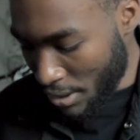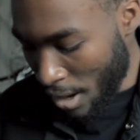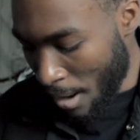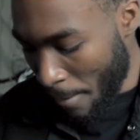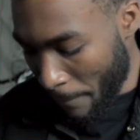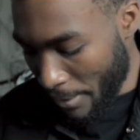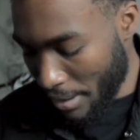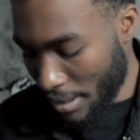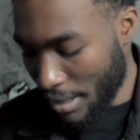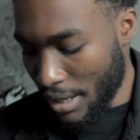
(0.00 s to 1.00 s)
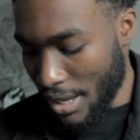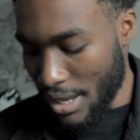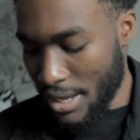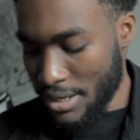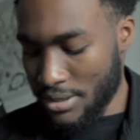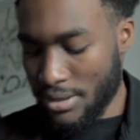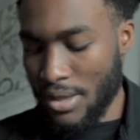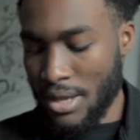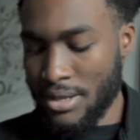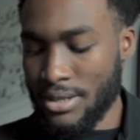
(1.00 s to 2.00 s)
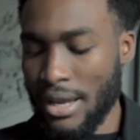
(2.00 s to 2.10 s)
up is this.